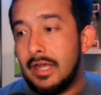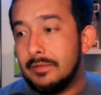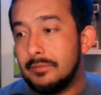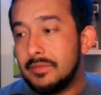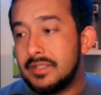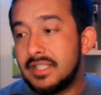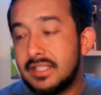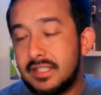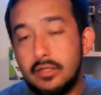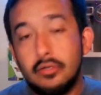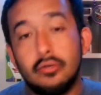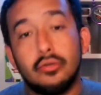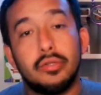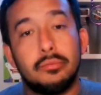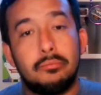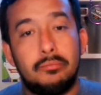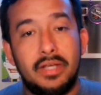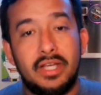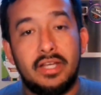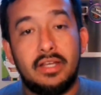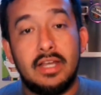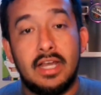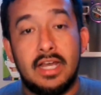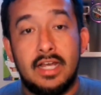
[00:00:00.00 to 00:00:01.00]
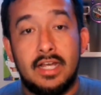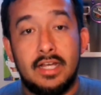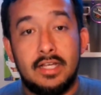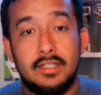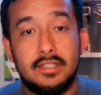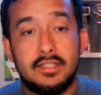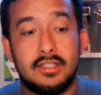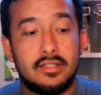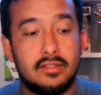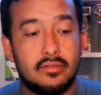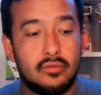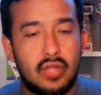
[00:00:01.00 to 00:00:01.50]
skilled big
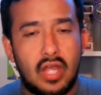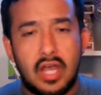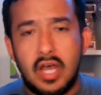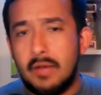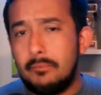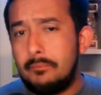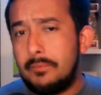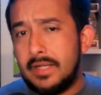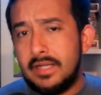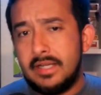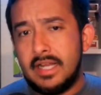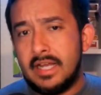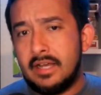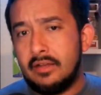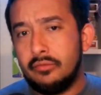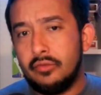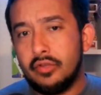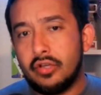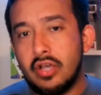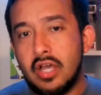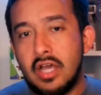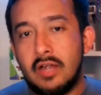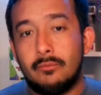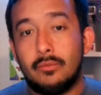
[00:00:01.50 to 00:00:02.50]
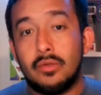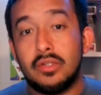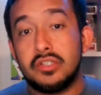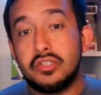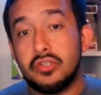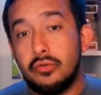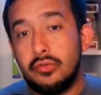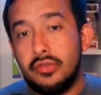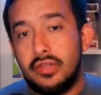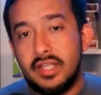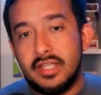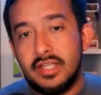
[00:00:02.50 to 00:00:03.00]
guys up and down the conference.
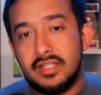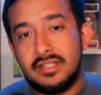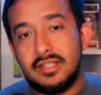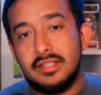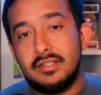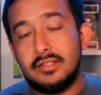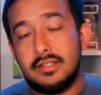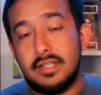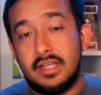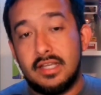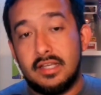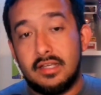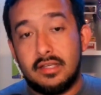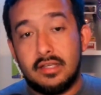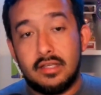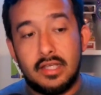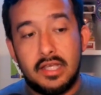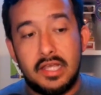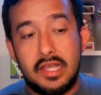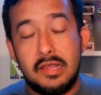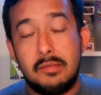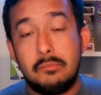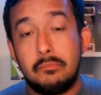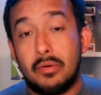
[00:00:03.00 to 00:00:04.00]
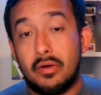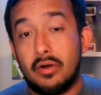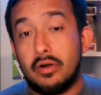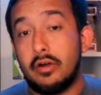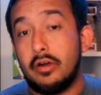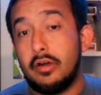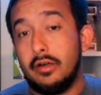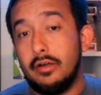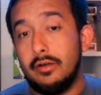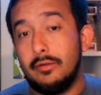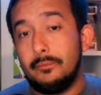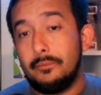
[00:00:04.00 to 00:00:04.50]
So this is a key
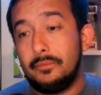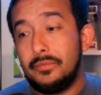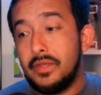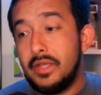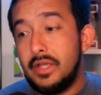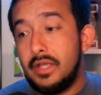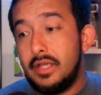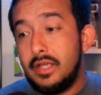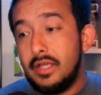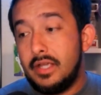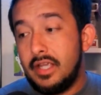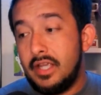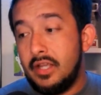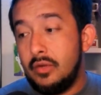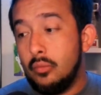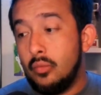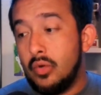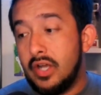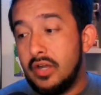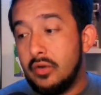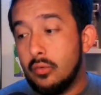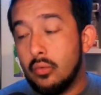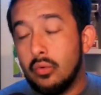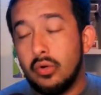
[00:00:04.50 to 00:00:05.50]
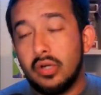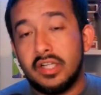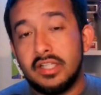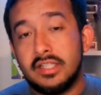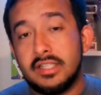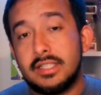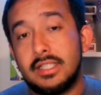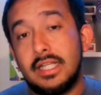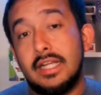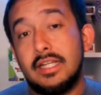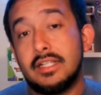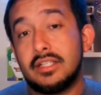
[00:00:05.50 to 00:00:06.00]
part in what
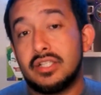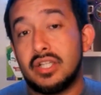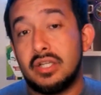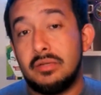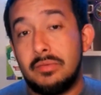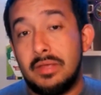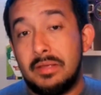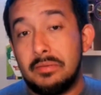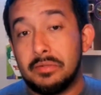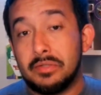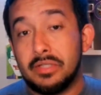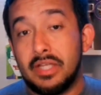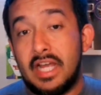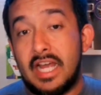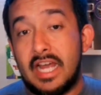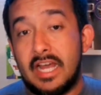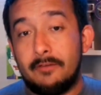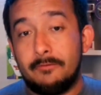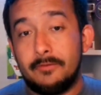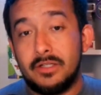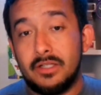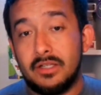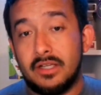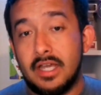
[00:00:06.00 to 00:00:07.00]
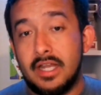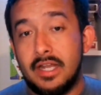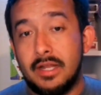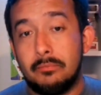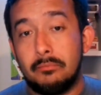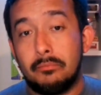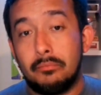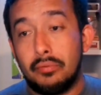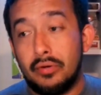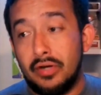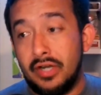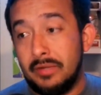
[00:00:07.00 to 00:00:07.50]
Oregon State is going to be able to have to kind
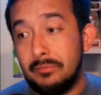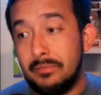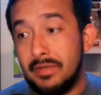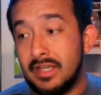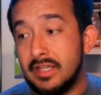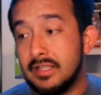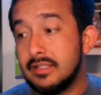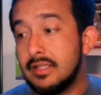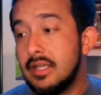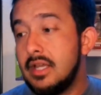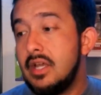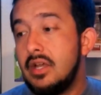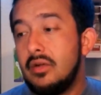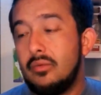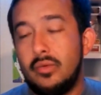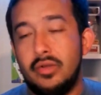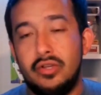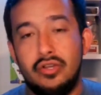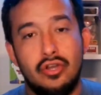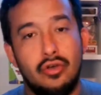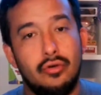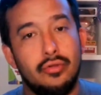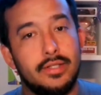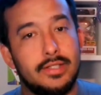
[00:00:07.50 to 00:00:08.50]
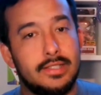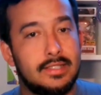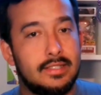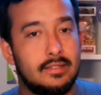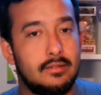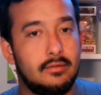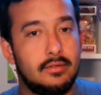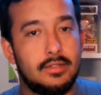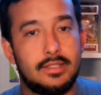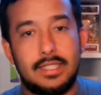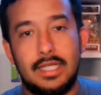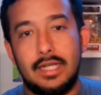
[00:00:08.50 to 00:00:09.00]
of bring, because we know
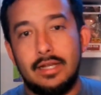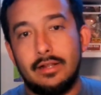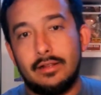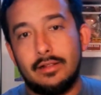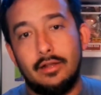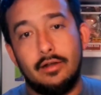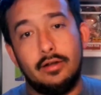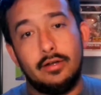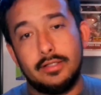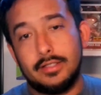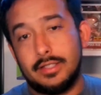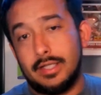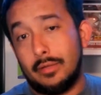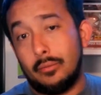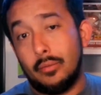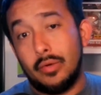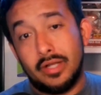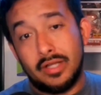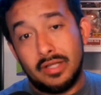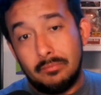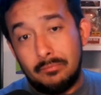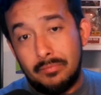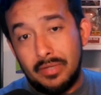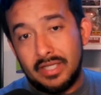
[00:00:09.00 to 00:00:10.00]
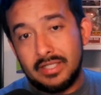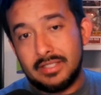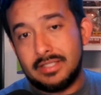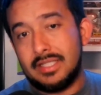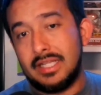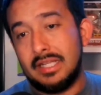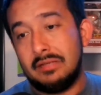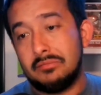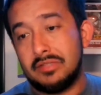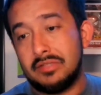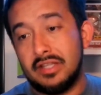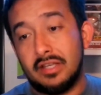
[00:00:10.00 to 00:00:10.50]
this, Santa Clara is like one of the
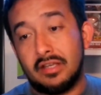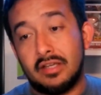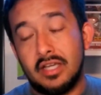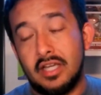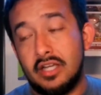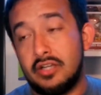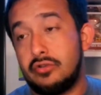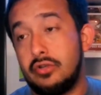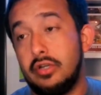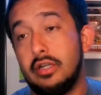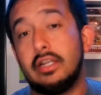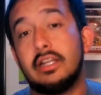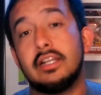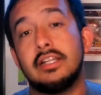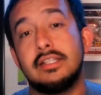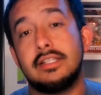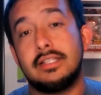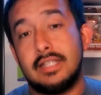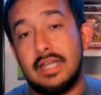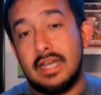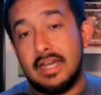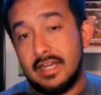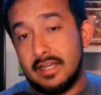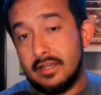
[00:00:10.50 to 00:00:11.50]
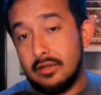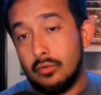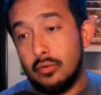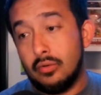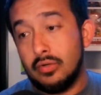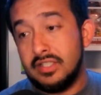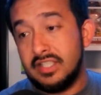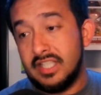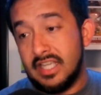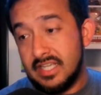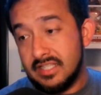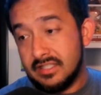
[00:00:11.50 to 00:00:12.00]
biggest teams in the country. Gonzaga
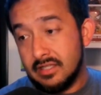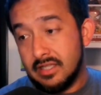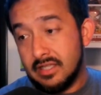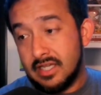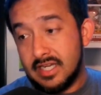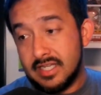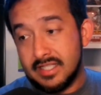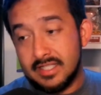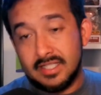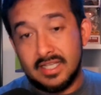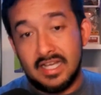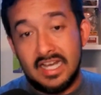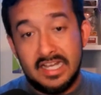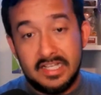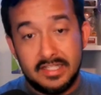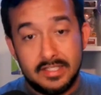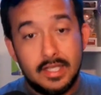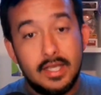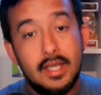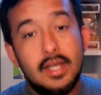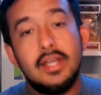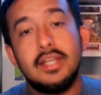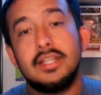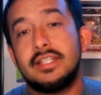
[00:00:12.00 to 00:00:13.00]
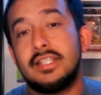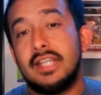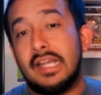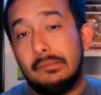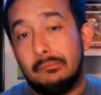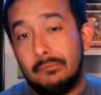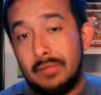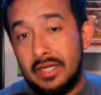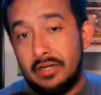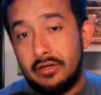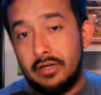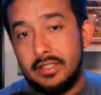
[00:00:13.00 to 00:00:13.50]
always has a lot of size.
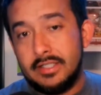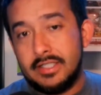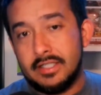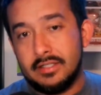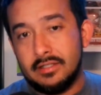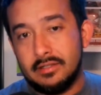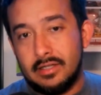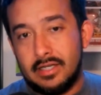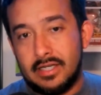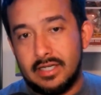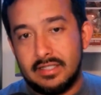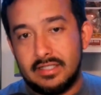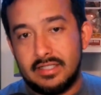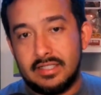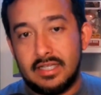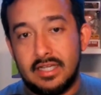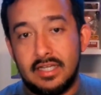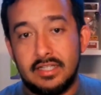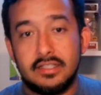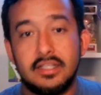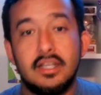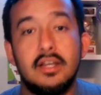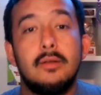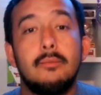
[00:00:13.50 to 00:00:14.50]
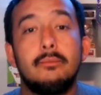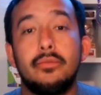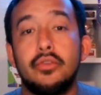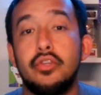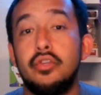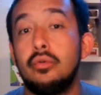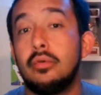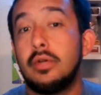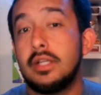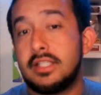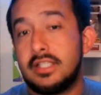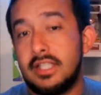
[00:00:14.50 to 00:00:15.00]
St. Mary's has a lot of size.
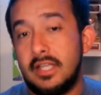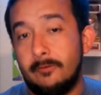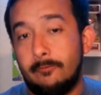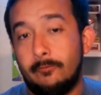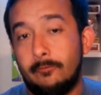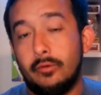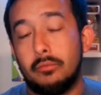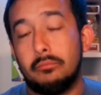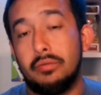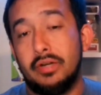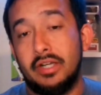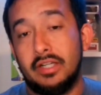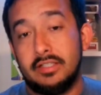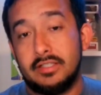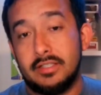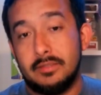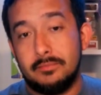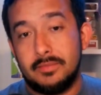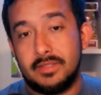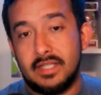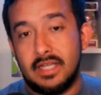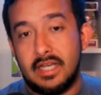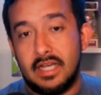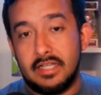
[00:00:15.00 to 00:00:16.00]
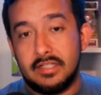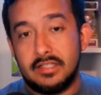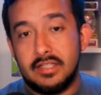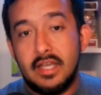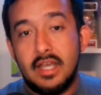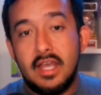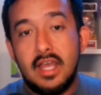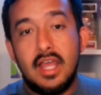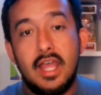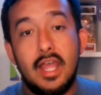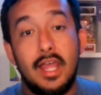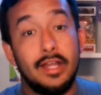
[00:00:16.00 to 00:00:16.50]
USF will bring some size.
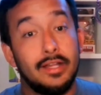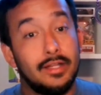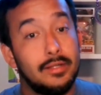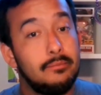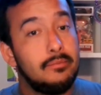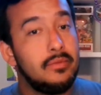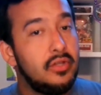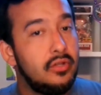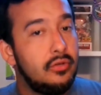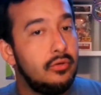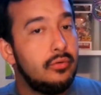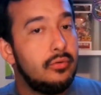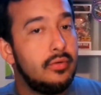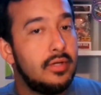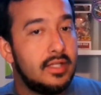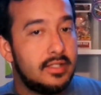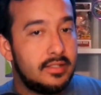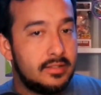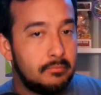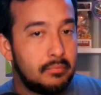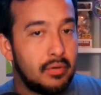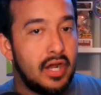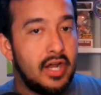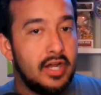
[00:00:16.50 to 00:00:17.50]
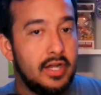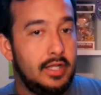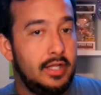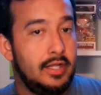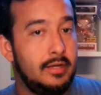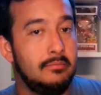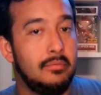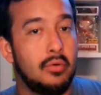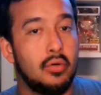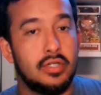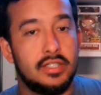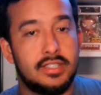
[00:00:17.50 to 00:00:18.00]
LMU has brought
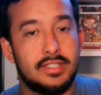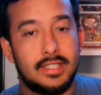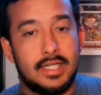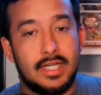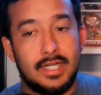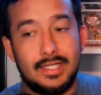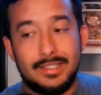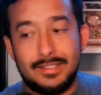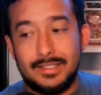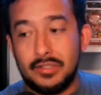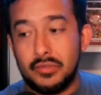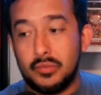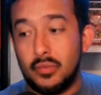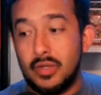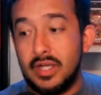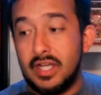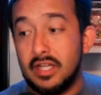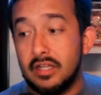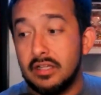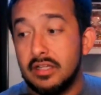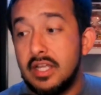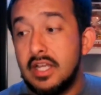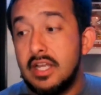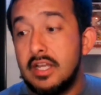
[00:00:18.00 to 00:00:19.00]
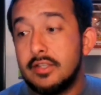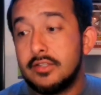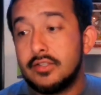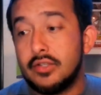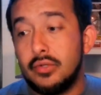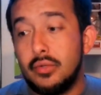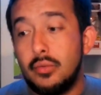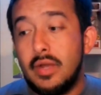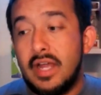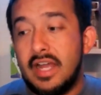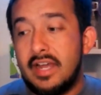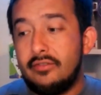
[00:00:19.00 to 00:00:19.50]
in more size as well.
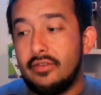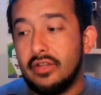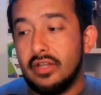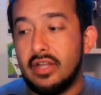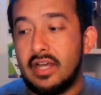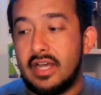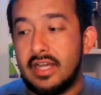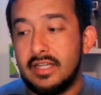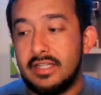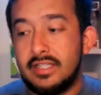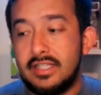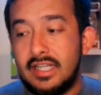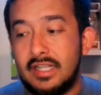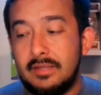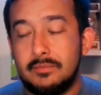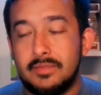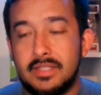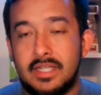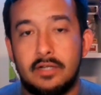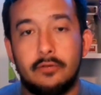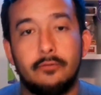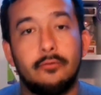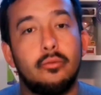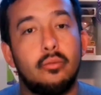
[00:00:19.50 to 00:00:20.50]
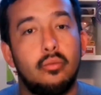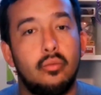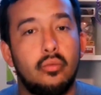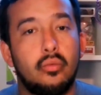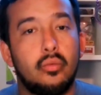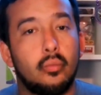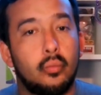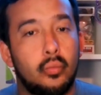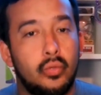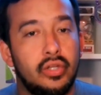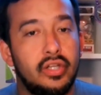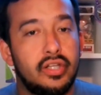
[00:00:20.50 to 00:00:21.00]
So you have a lot of teams that have
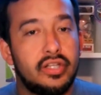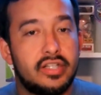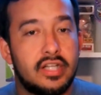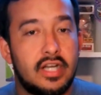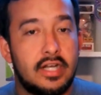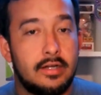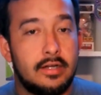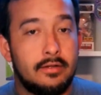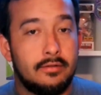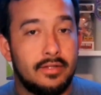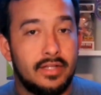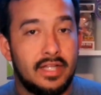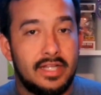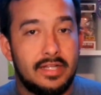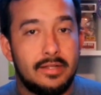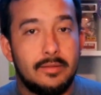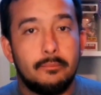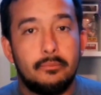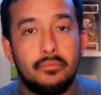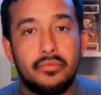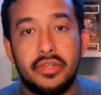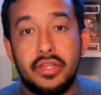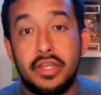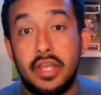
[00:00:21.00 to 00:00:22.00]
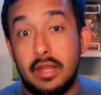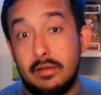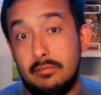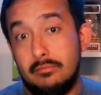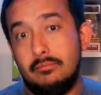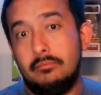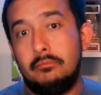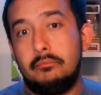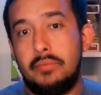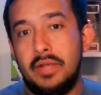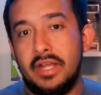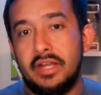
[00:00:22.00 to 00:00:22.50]
really trying to like get
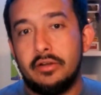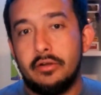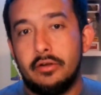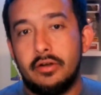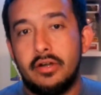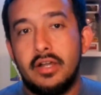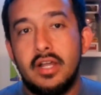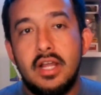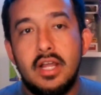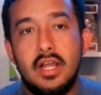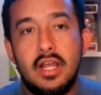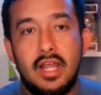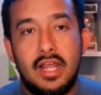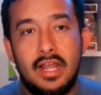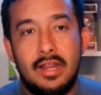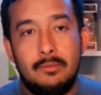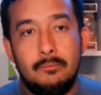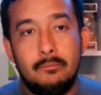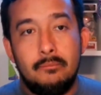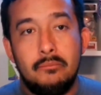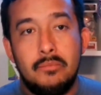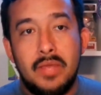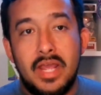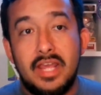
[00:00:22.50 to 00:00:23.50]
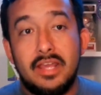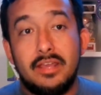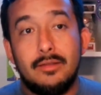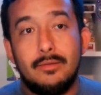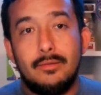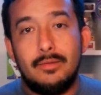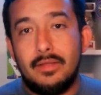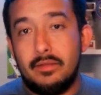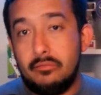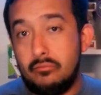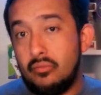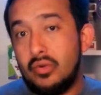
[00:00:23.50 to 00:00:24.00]
bigger and make,
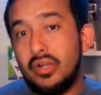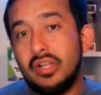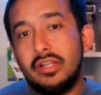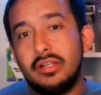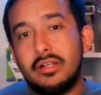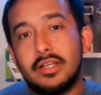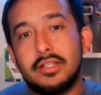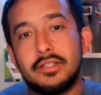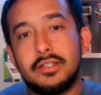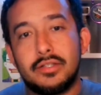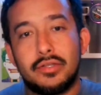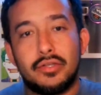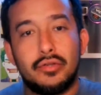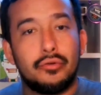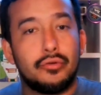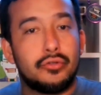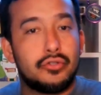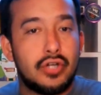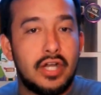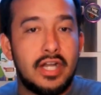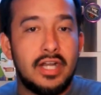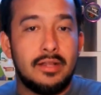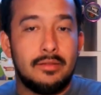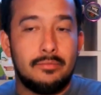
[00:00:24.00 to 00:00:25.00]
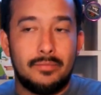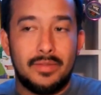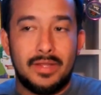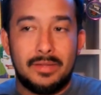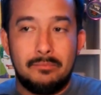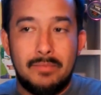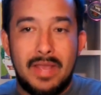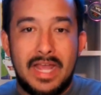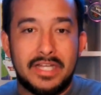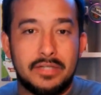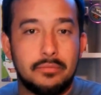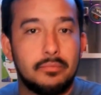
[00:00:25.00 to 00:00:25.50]
really, because you're trying to
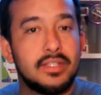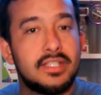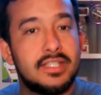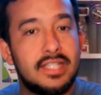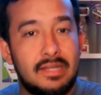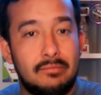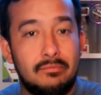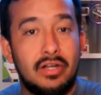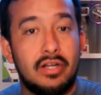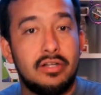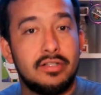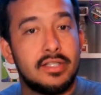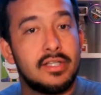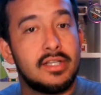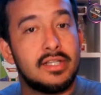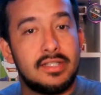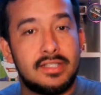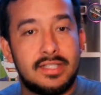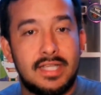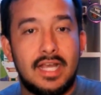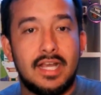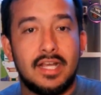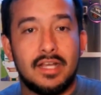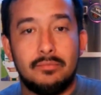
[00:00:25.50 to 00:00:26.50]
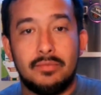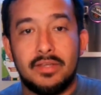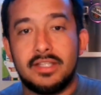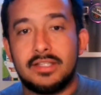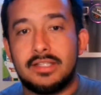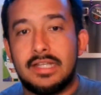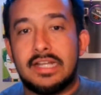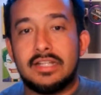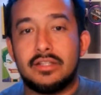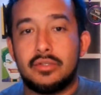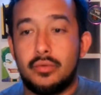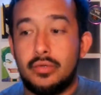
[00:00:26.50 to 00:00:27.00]
like match up with St. Mary's and Gonzaga,
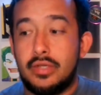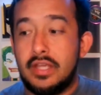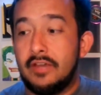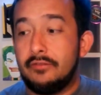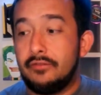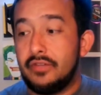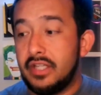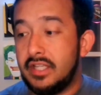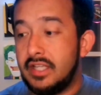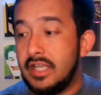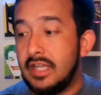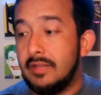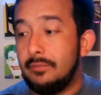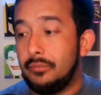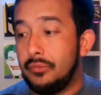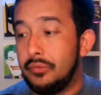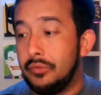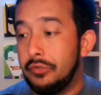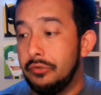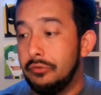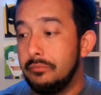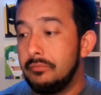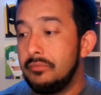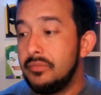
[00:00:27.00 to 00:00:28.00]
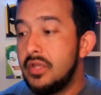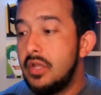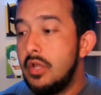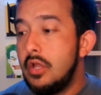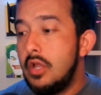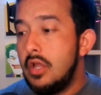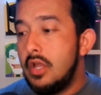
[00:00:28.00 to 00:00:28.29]
because that's who you have to get through. A